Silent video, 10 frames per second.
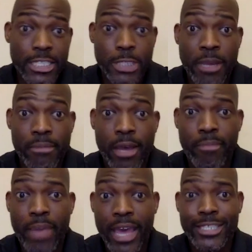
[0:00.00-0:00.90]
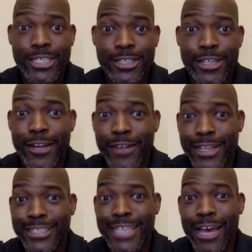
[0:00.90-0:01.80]
spent my past year here at
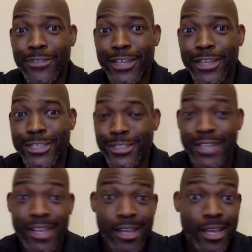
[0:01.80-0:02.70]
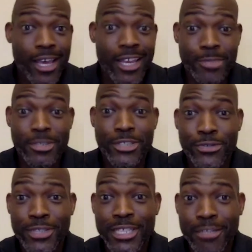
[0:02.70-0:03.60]
Southeastern, and it's been
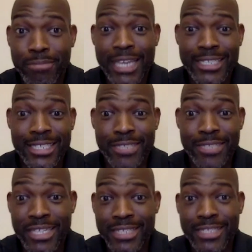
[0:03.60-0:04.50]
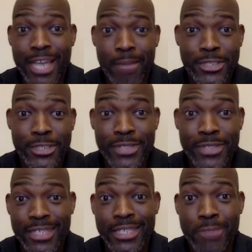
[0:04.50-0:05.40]
truly a blessing to be in this opportunity
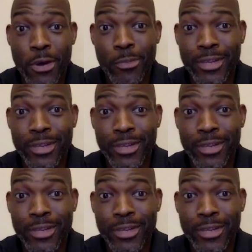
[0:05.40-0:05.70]
in this moment.